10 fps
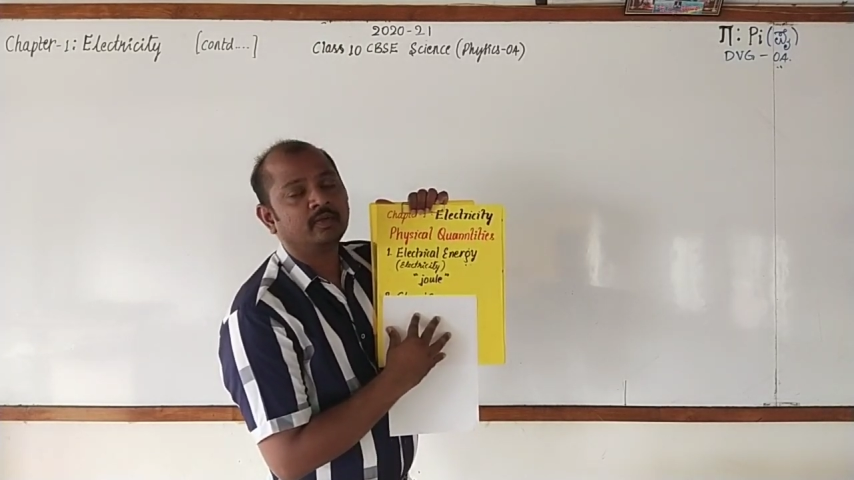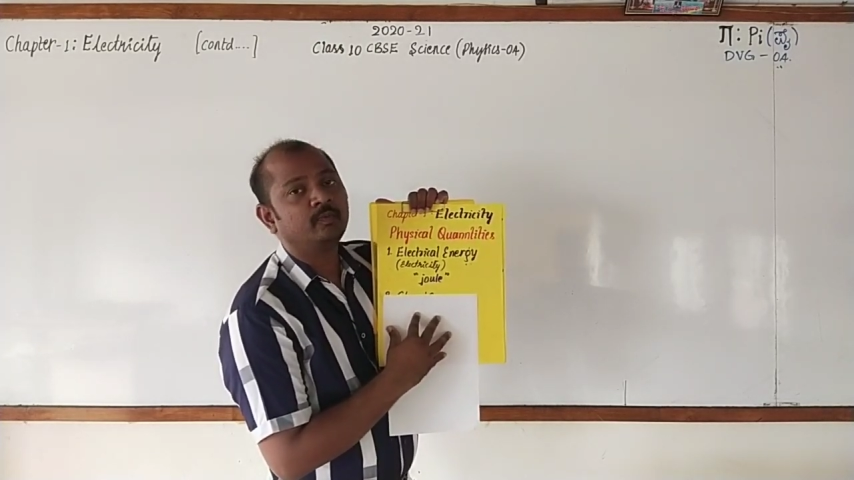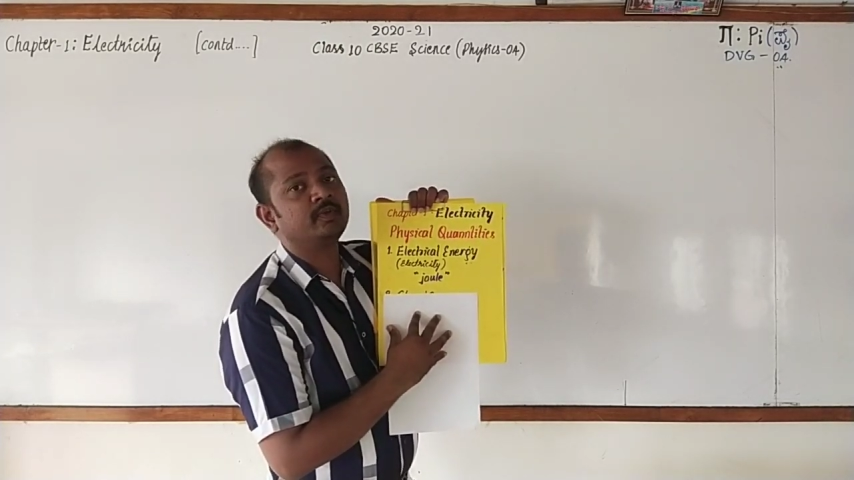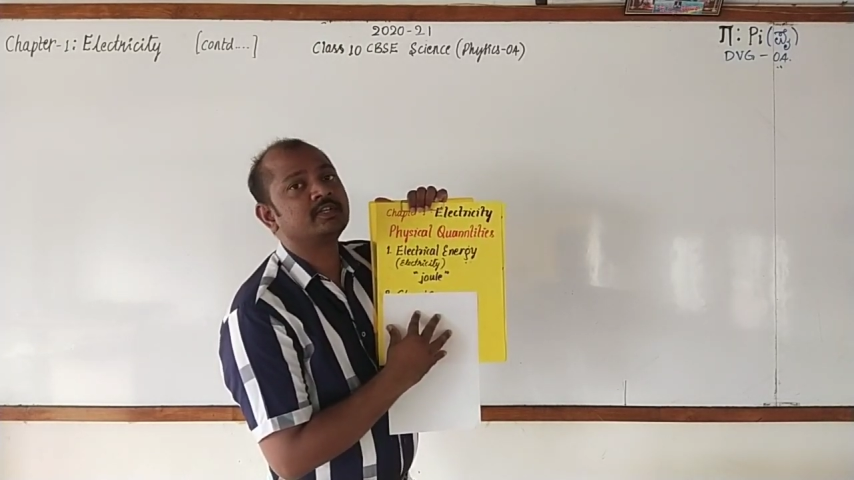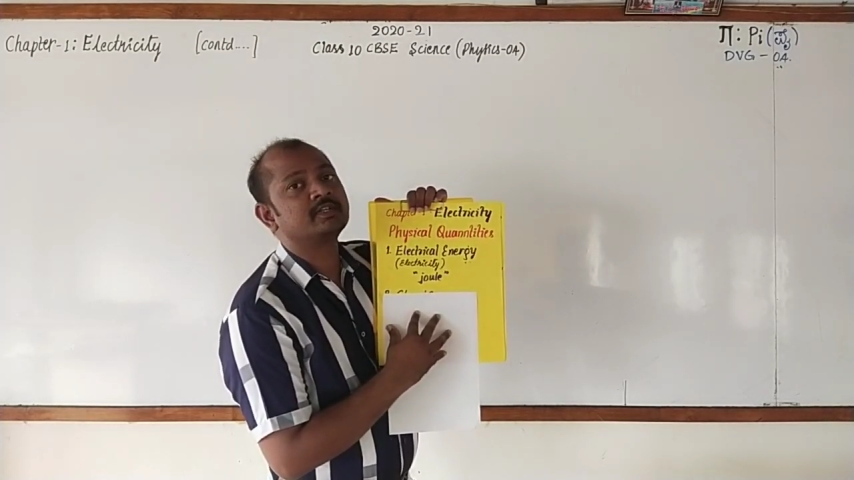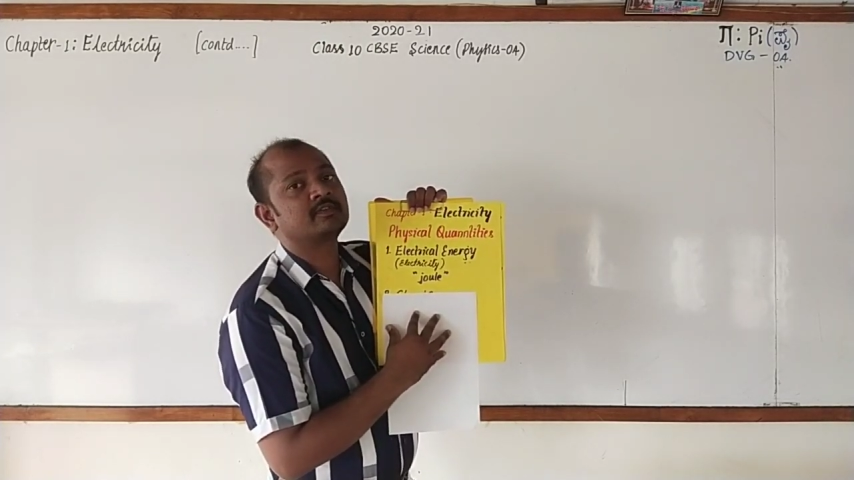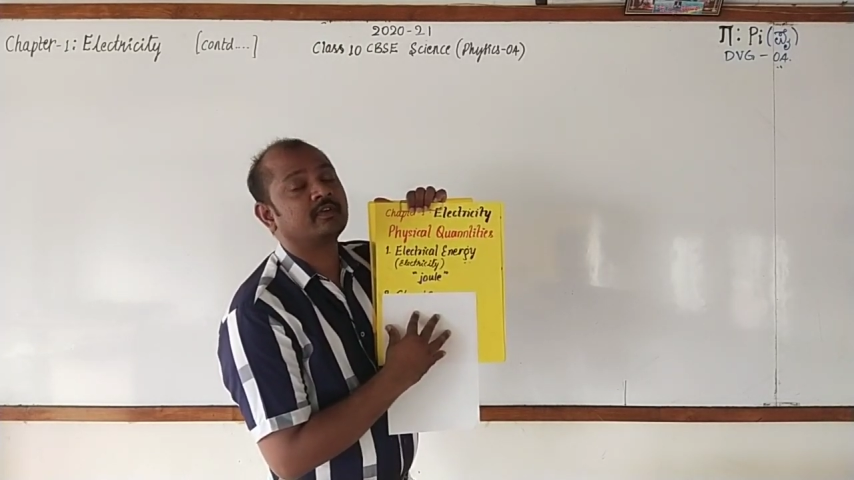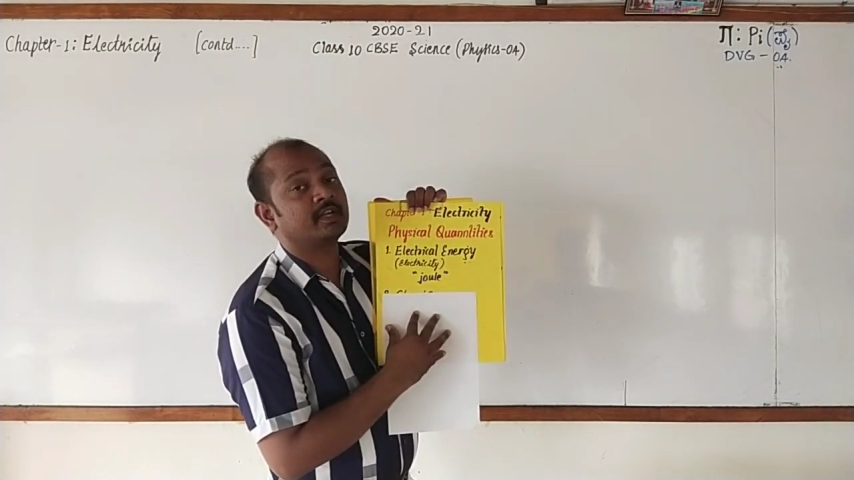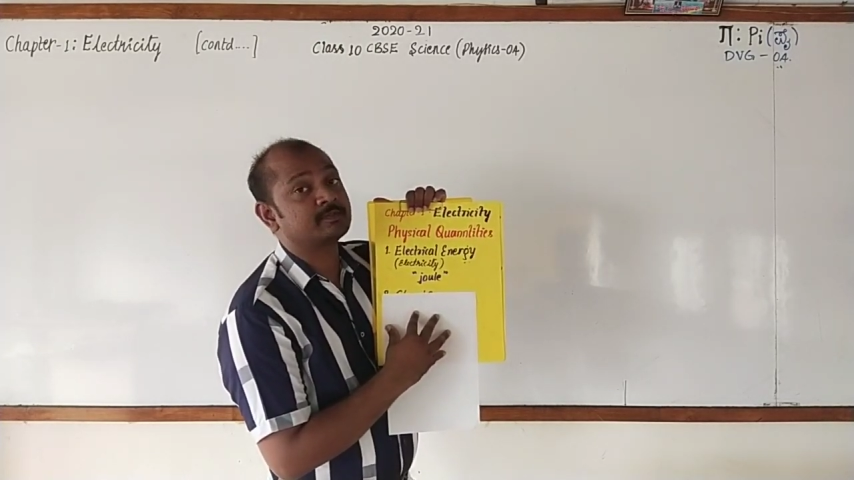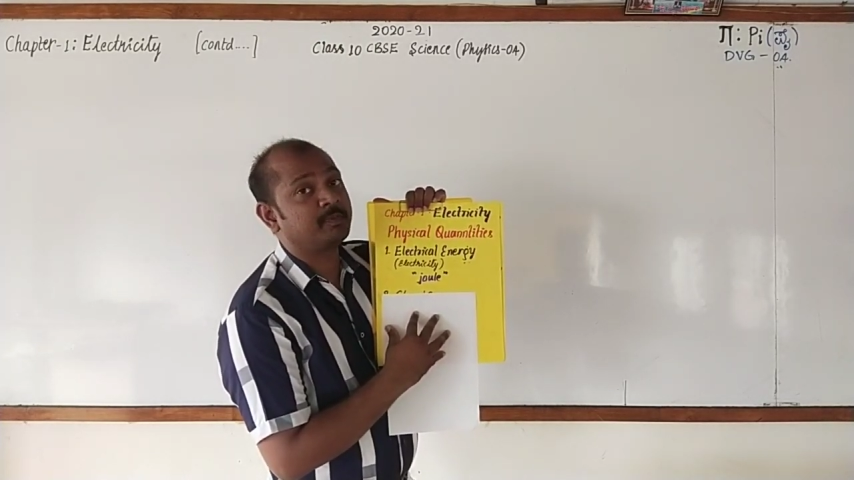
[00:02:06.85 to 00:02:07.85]
which is
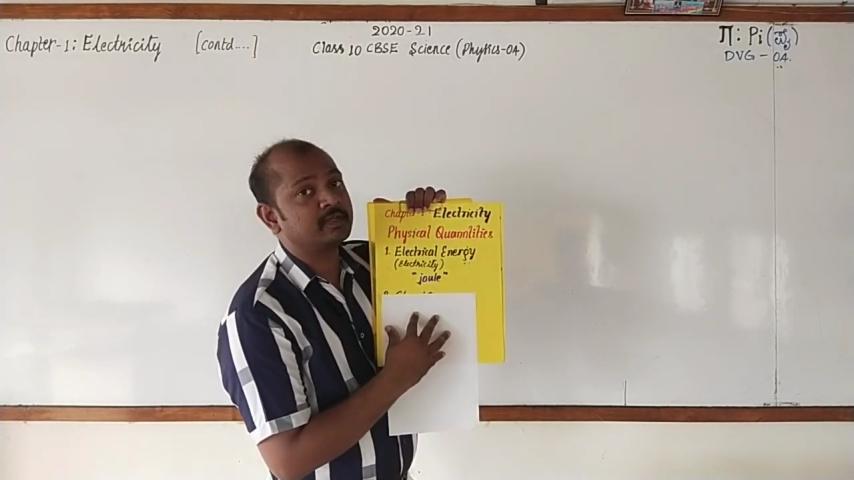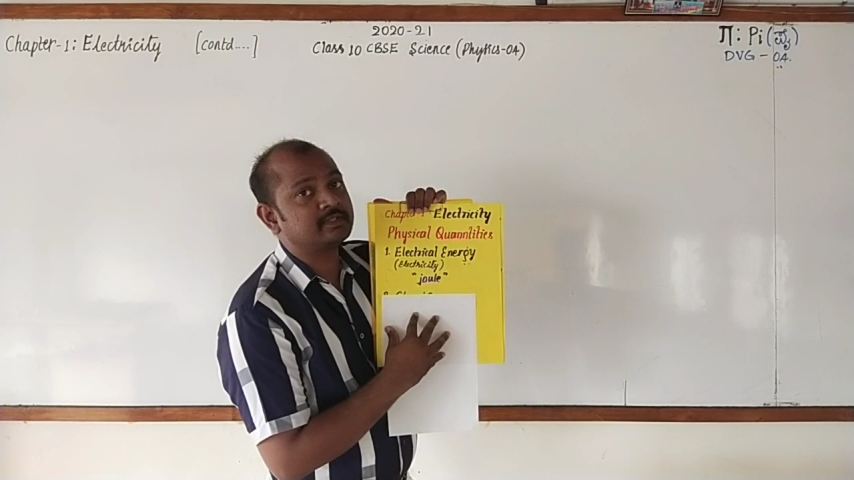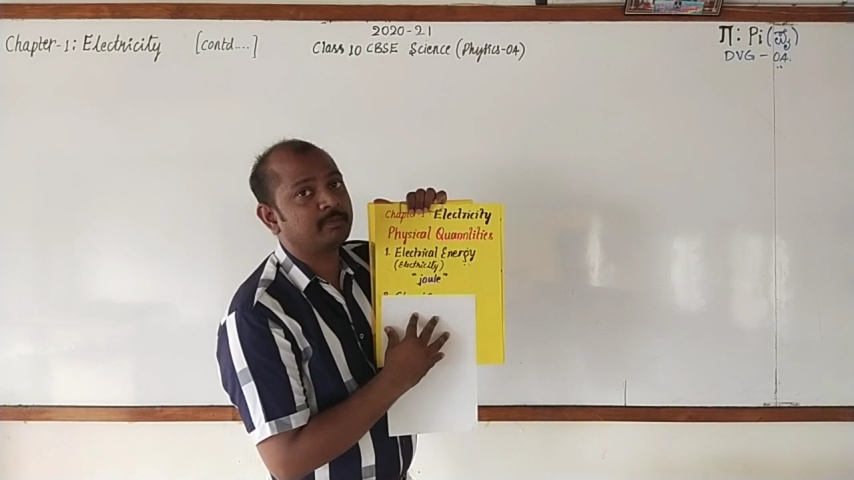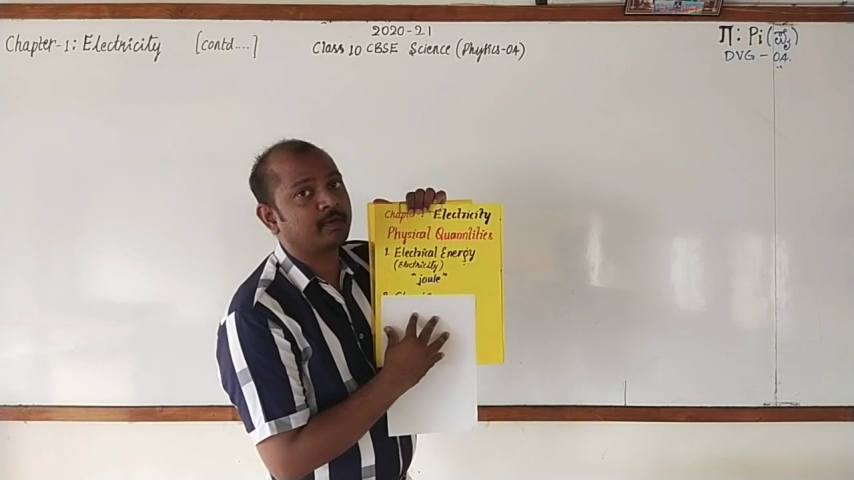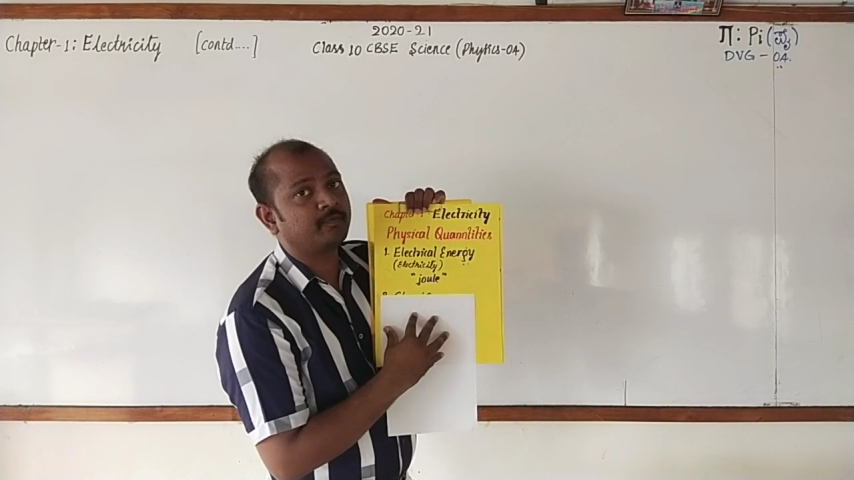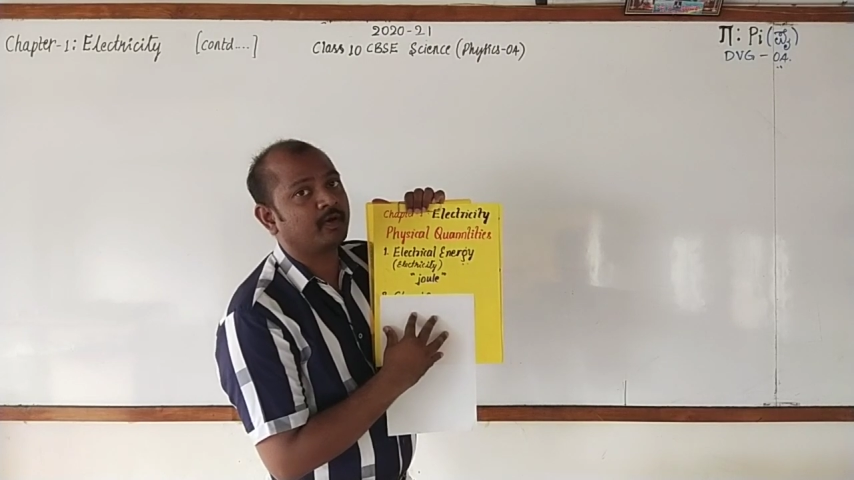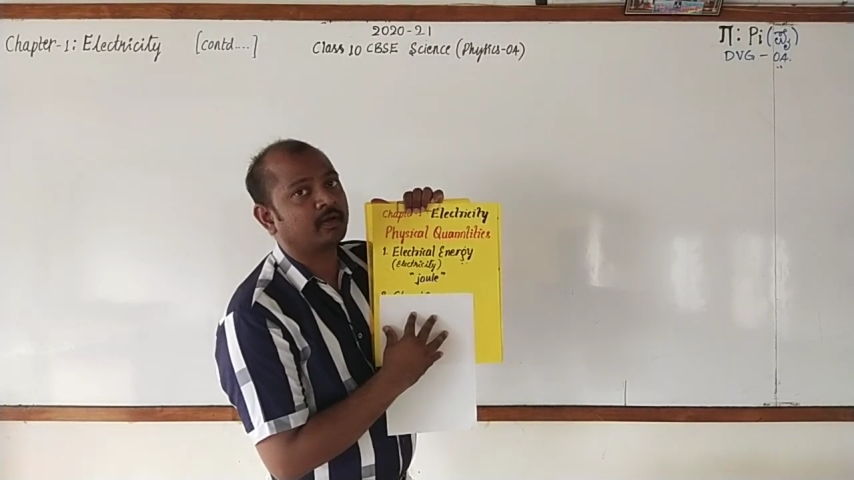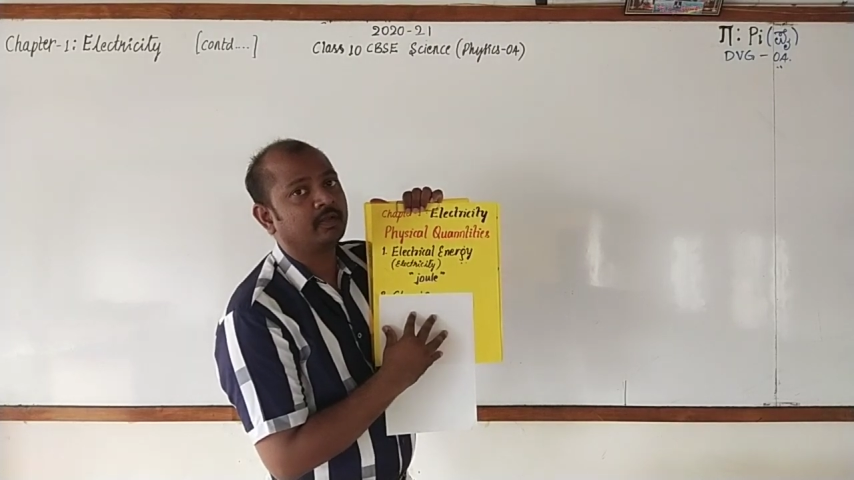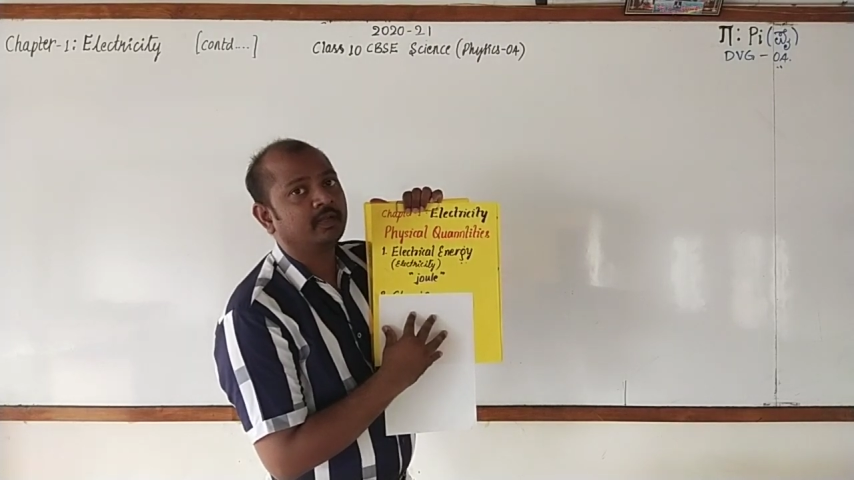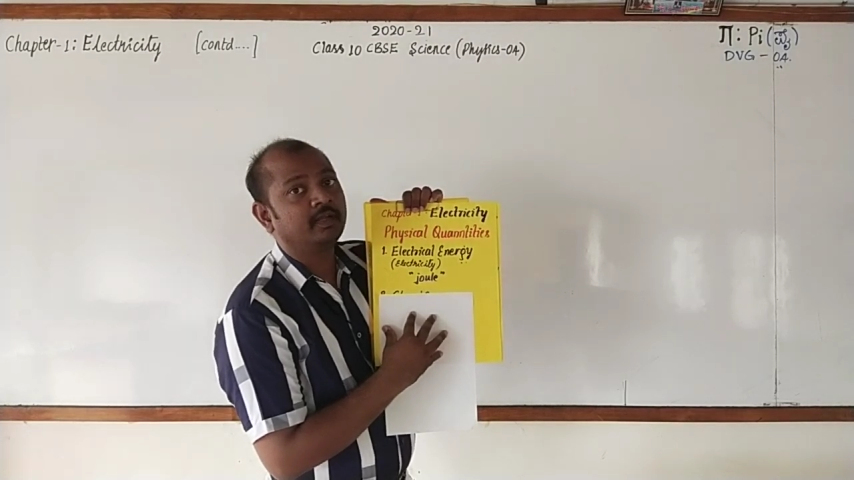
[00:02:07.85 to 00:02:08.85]
responsible for